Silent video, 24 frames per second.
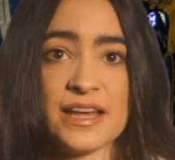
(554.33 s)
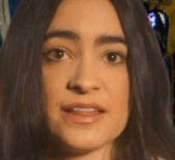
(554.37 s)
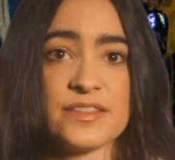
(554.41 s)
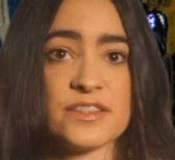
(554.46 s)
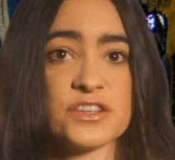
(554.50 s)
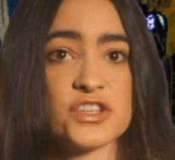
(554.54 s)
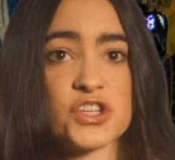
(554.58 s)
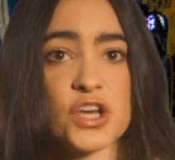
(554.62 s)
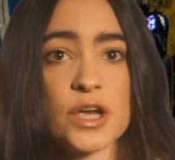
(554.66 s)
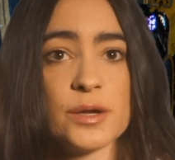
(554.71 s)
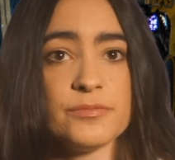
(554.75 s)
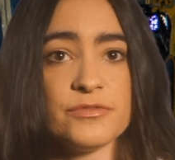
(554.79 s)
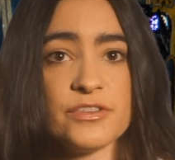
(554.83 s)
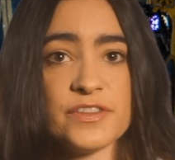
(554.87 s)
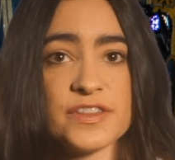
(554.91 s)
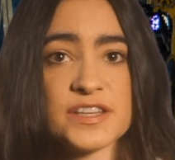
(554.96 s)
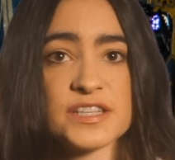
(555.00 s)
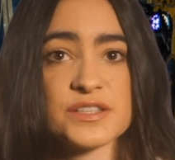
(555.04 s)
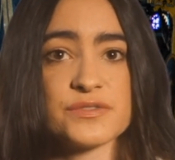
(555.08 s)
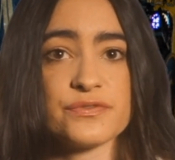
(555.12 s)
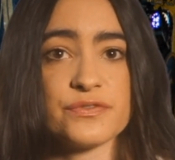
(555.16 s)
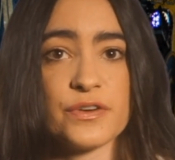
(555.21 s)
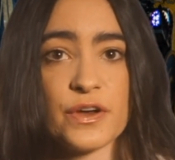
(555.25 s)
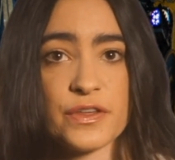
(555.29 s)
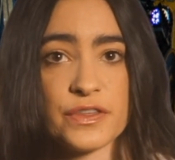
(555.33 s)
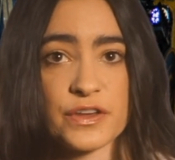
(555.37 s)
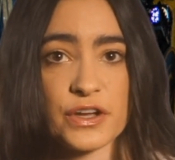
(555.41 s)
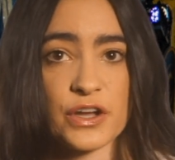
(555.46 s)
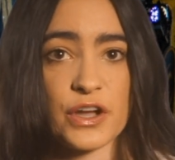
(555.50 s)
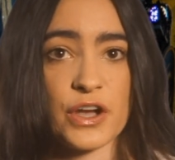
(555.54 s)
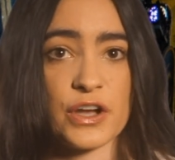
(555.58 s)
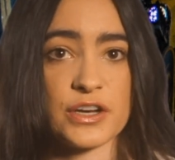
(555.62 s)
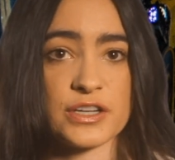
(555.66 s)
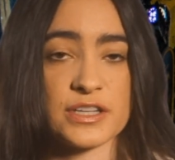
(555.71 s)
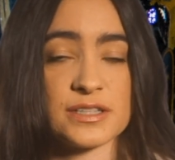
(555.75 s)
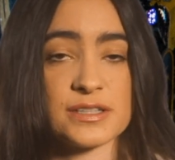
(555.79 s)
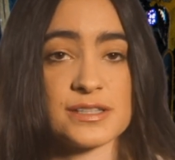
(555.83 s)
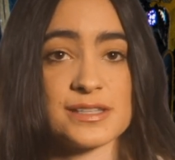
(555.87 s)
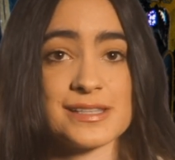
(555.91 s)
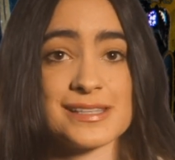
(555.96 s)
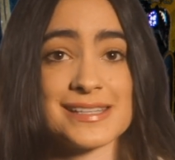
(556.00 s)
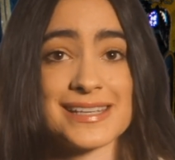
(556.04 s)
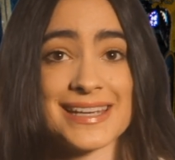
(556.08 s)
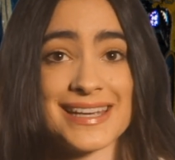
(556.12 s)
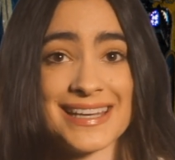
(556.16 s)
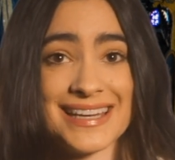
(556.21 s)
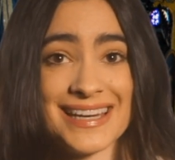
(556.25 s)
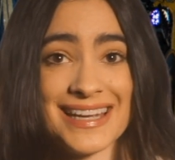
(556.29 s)
the term for this further curtain,
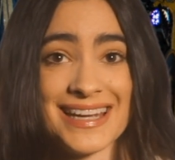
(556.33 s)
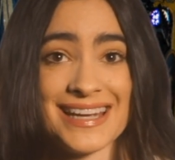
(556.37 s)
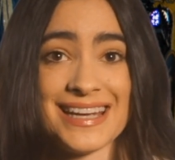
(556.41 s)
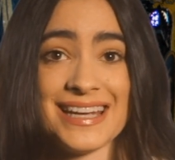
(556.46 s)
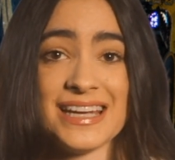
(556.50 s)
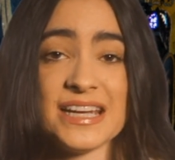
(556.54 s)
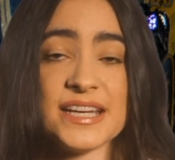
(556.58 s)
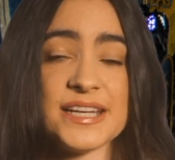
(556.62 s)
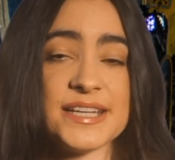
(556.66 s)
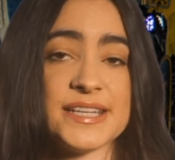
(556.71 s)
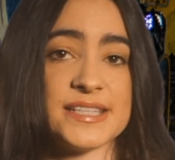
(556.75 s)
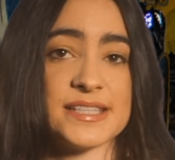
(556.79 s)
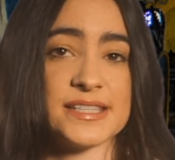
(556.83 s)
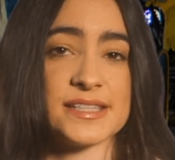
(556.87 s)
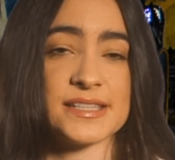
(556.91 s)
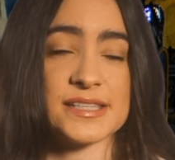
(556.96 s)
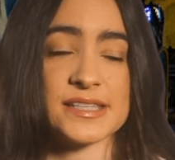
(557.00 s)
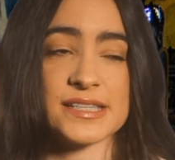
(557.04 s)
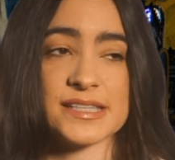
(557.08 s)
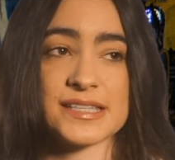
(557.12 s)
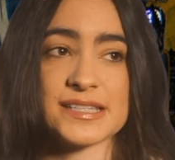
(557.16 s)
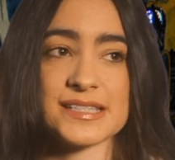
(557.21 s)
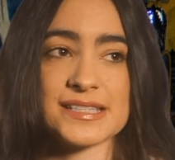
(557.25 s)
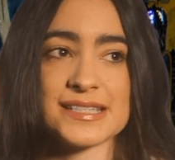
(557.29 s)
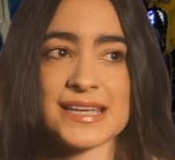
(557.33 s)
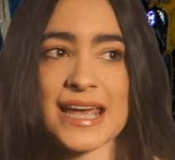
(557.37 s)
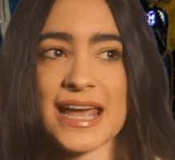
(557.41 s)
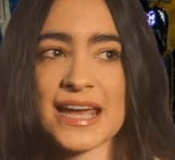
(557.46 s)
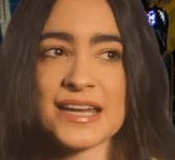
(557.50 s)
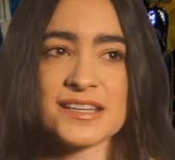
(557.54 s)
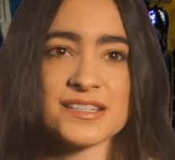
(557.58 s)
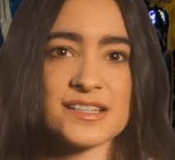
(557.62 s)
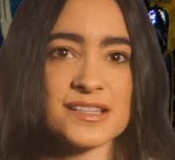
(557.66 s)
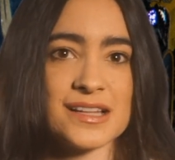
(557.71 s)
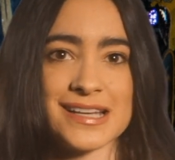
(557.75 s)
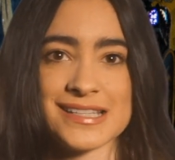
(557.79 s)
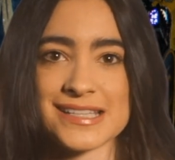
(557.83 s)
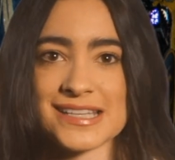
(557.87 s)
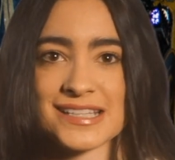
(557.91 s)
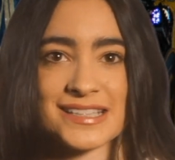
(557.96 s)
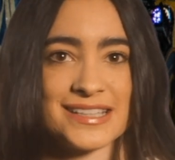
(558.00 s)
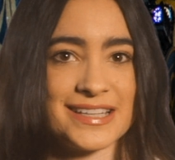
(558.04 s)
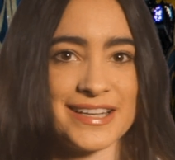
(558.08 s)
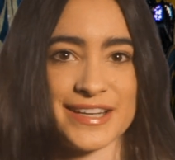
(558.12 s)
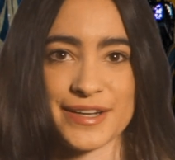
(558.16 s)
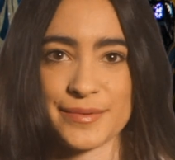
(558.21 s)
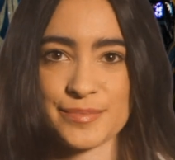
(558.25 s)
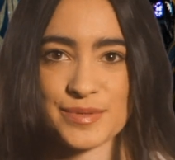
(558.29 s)
skini, is
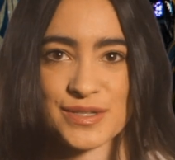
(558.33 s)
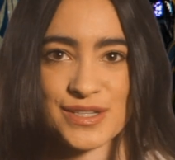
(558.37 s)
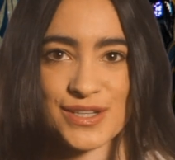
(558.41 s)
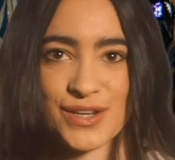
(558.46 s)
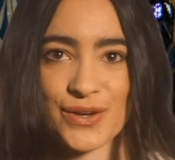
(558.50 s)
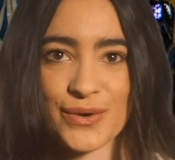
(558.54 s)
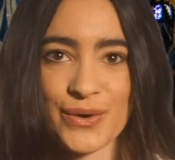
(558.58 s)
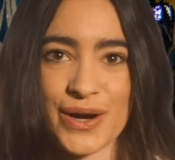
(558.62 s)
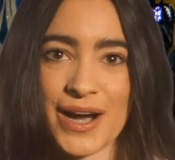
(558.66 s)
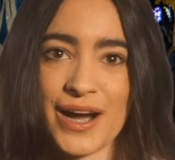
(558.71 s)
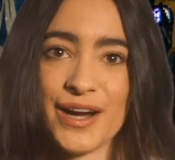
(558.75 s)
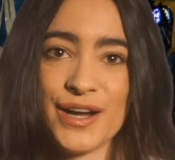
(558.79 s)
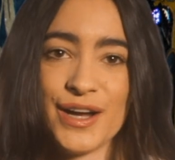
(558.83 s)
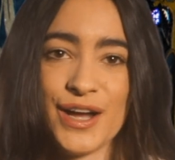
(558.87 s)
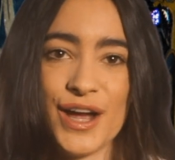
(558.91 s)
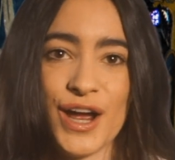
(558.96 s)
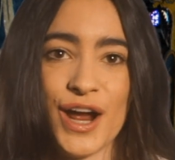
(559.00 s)
tantalizingly obscure,